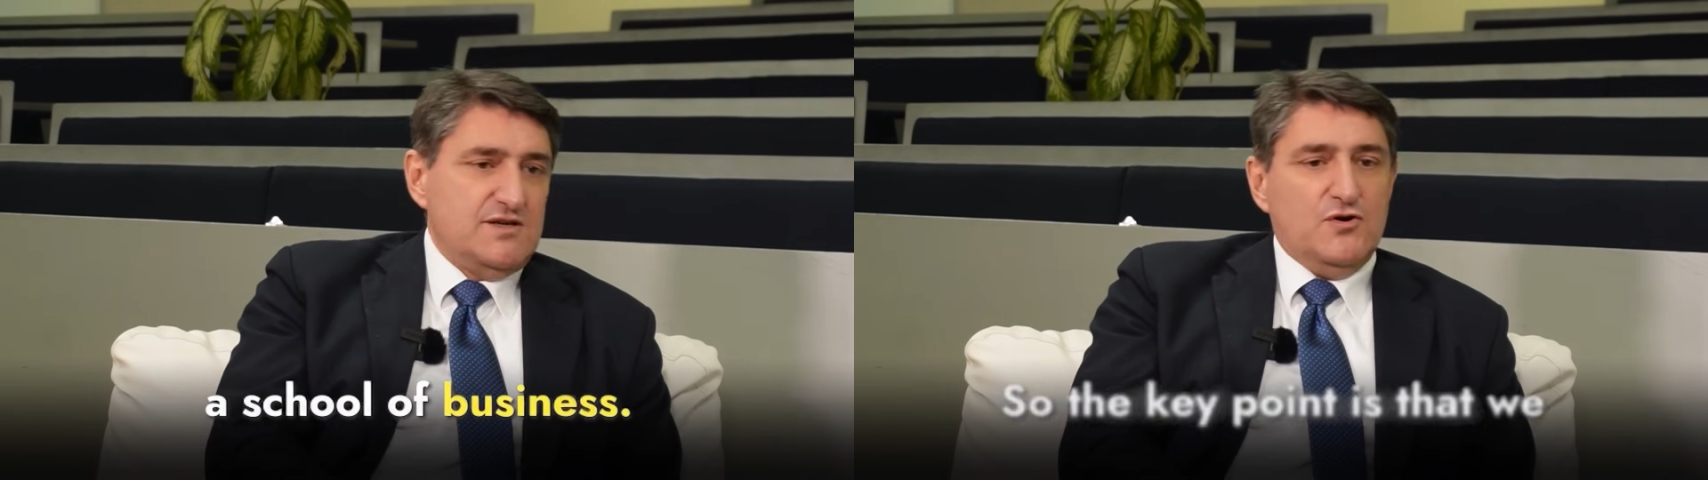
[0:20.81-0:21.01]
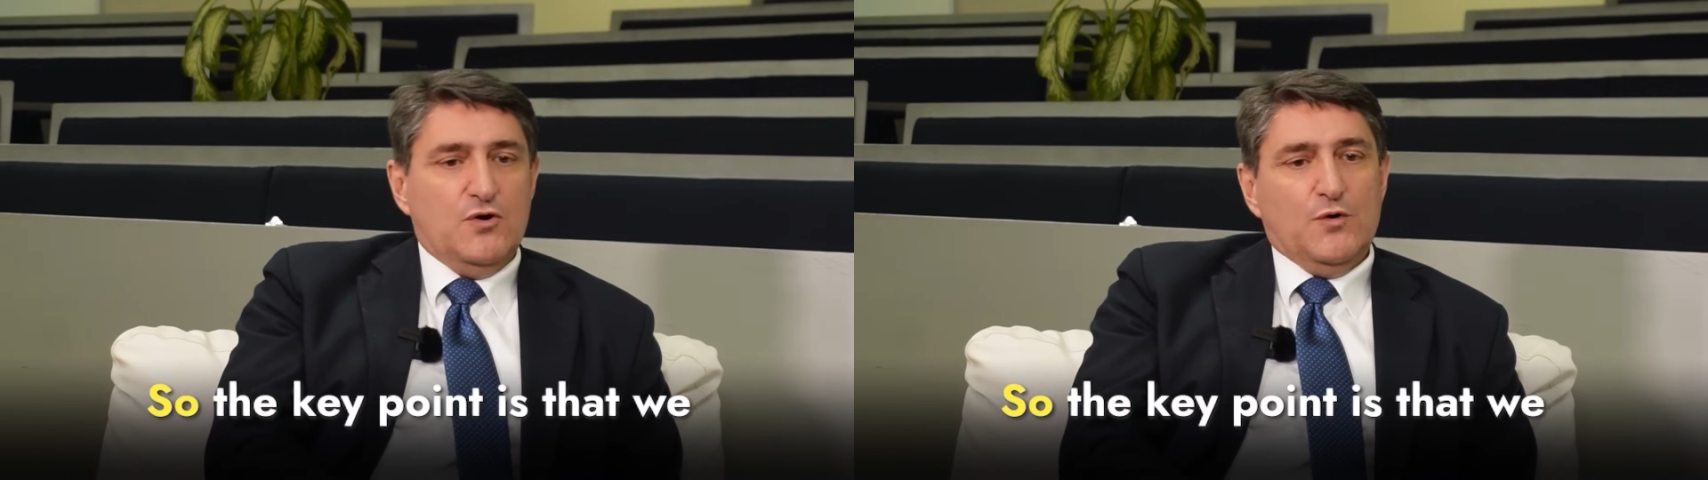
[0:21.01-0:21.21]

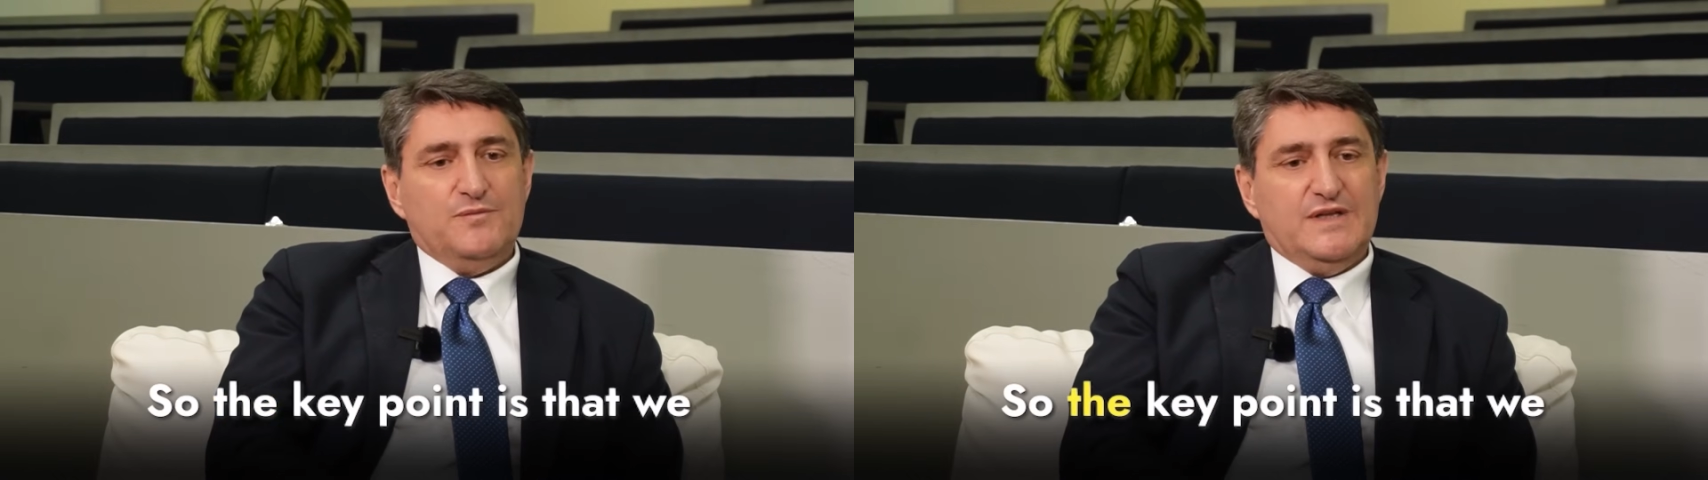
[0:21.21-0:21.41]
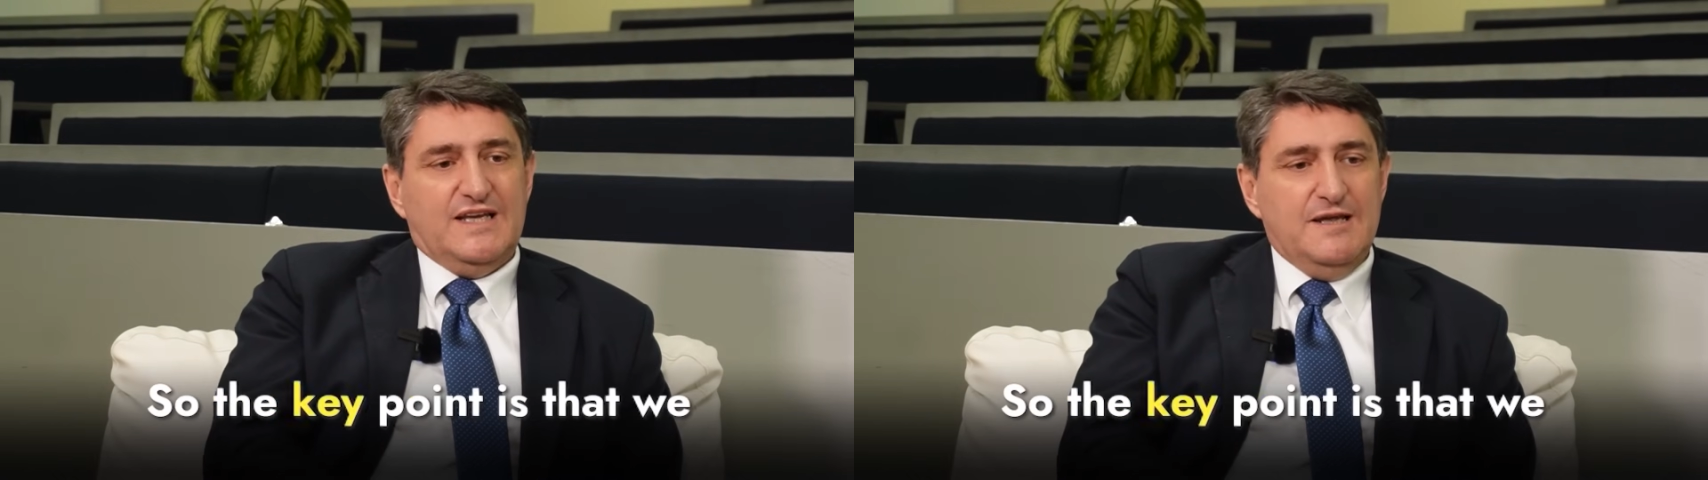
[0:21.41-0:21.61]
So
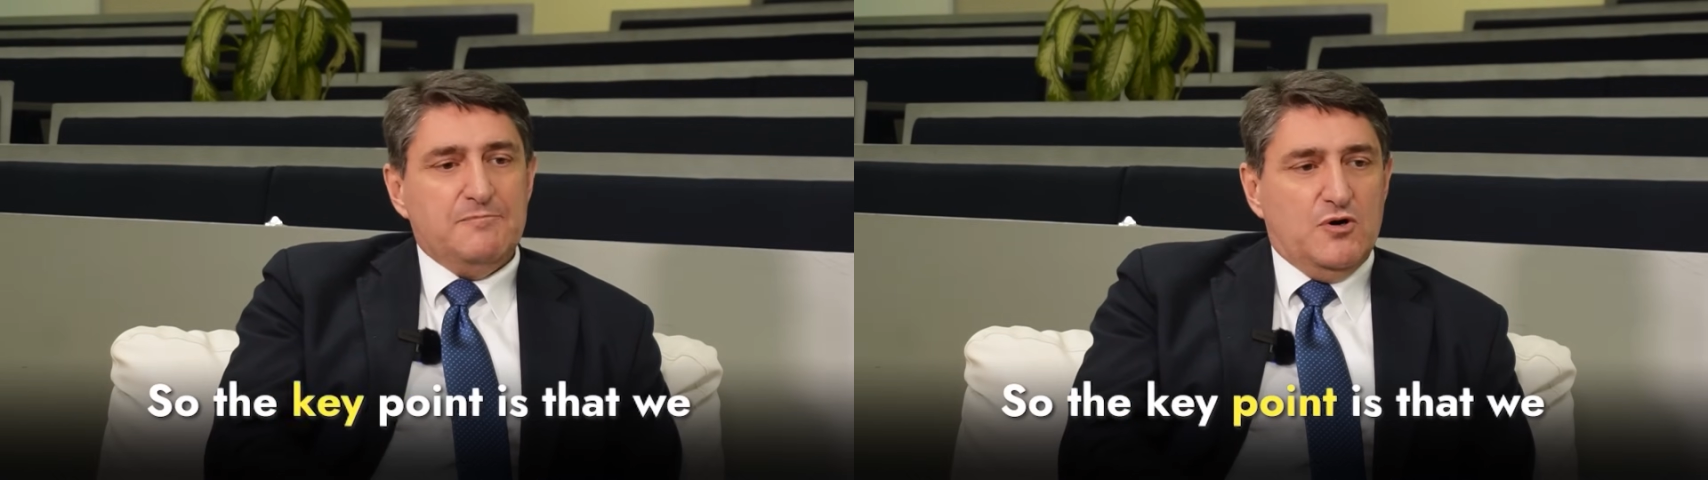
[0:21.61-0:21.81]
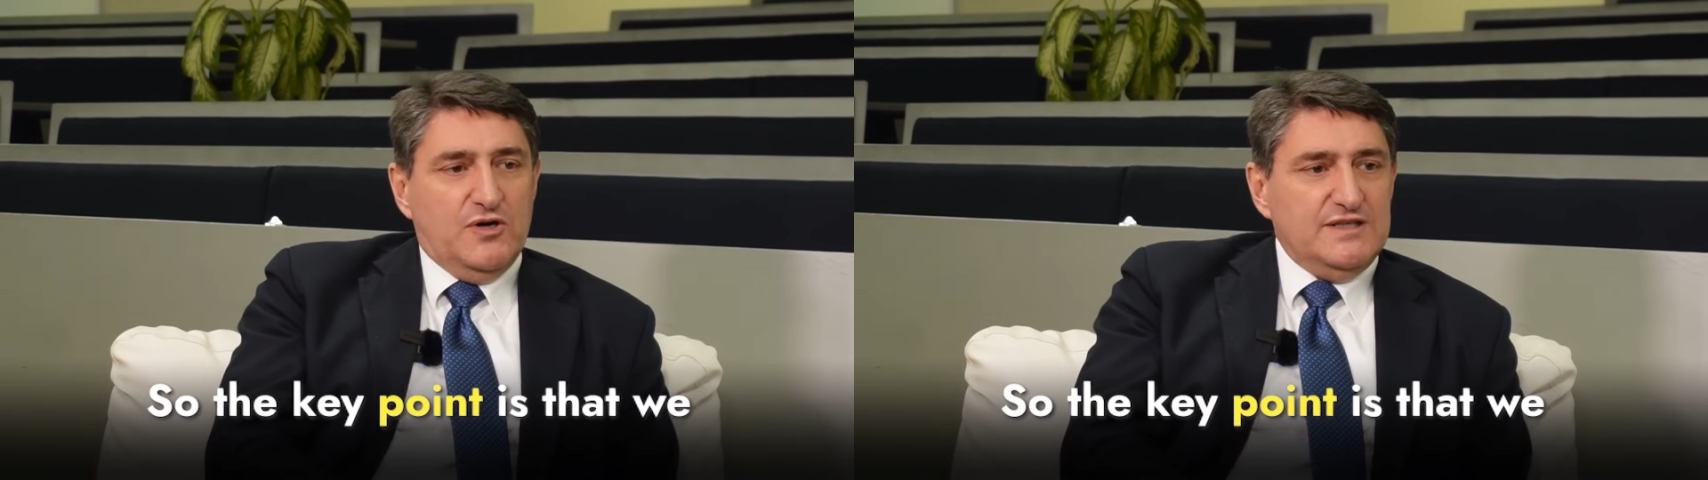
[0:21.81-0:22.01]
the key
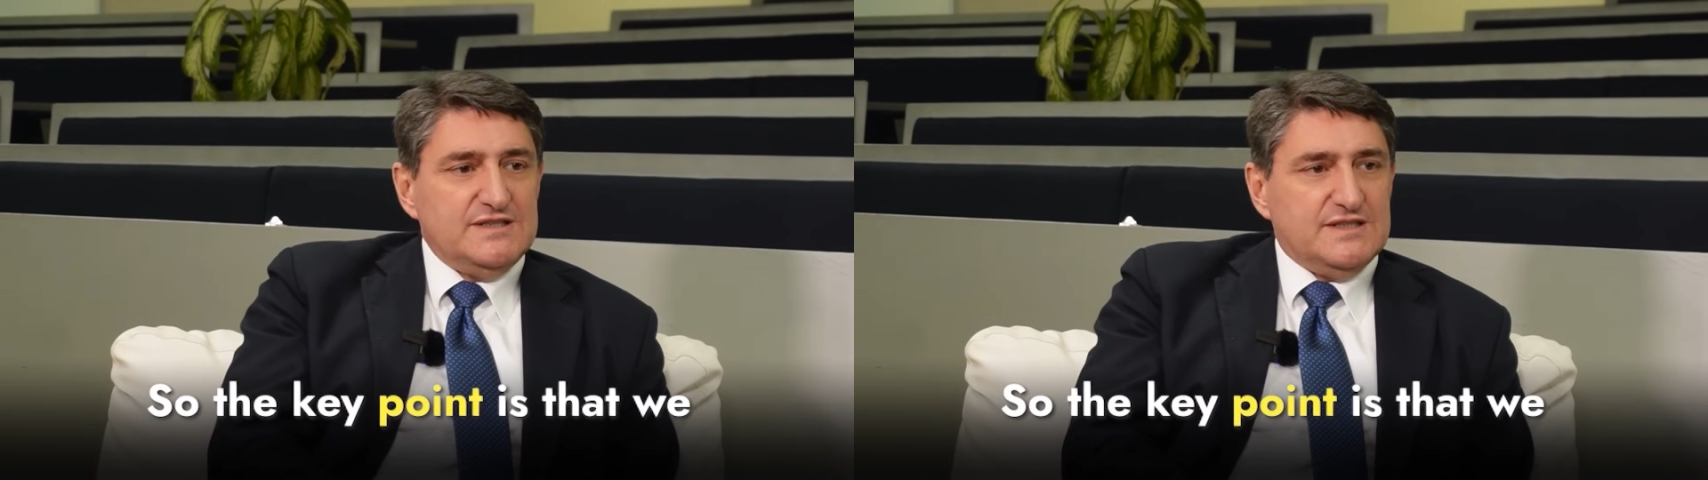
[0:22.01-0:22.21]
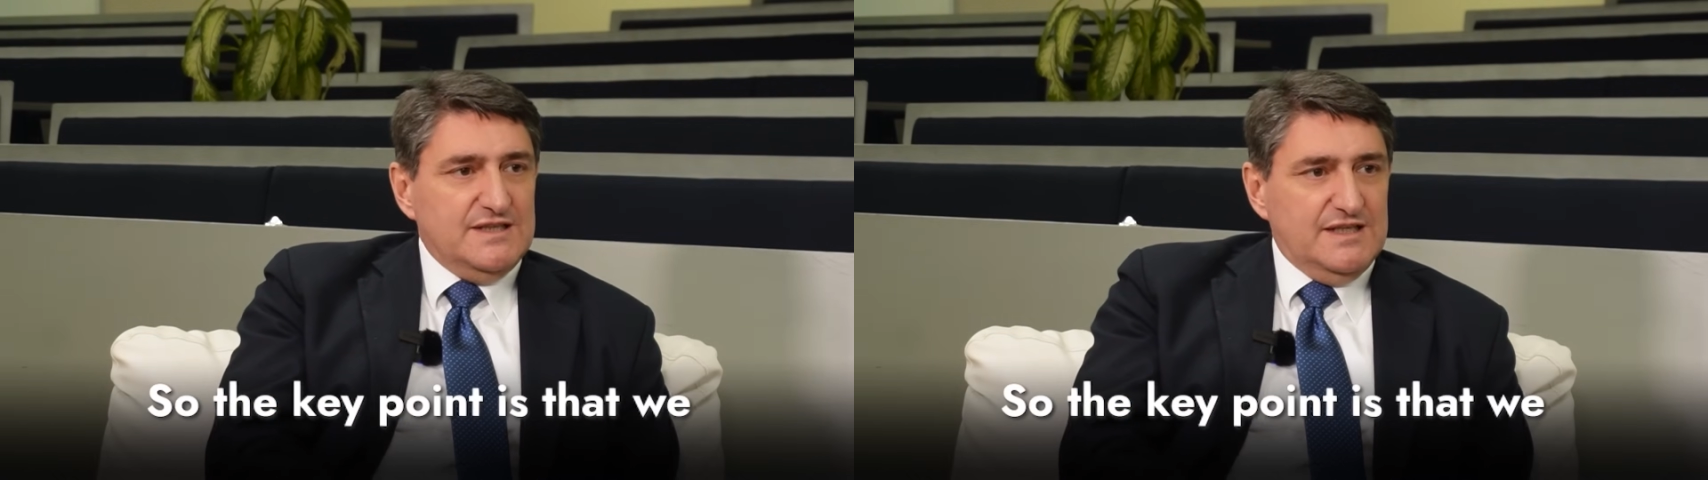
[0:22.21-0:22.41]

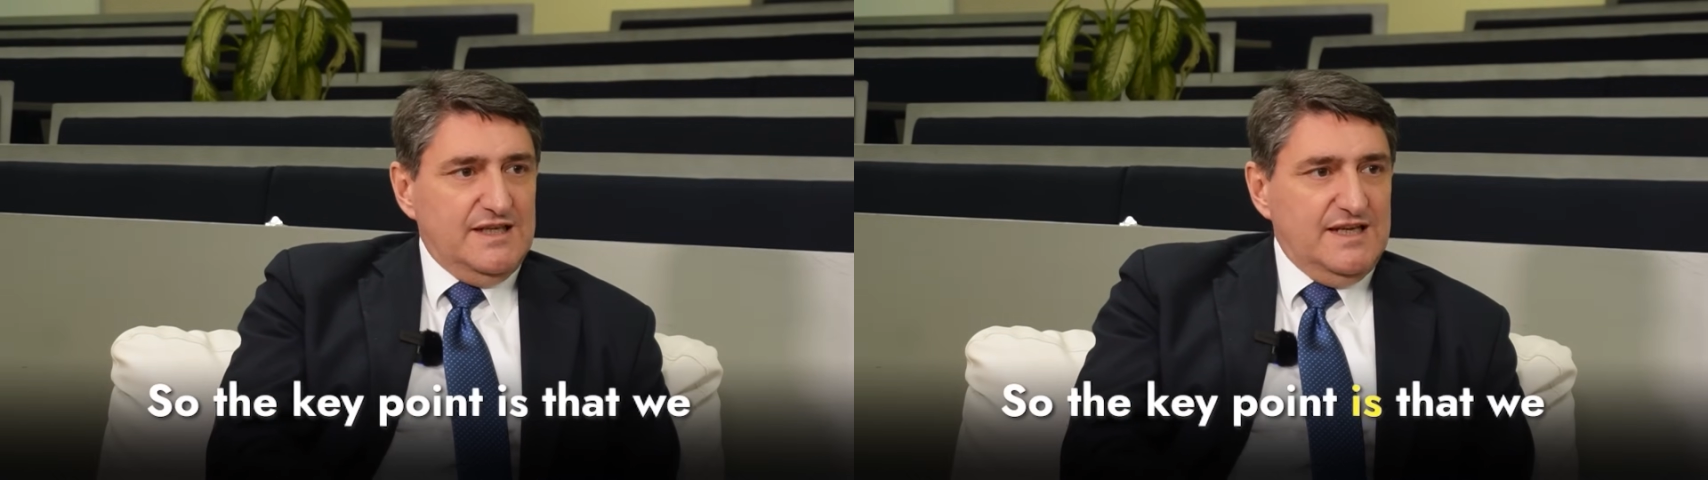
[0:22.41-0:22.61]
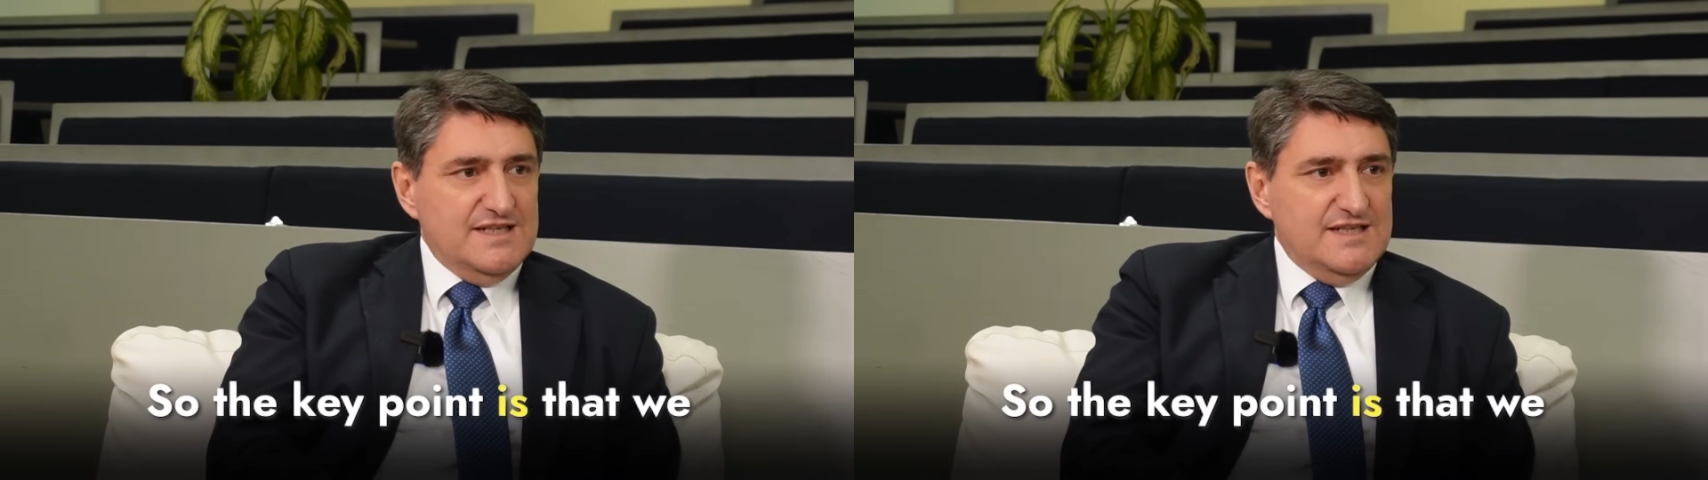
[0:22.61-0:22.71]
point uh,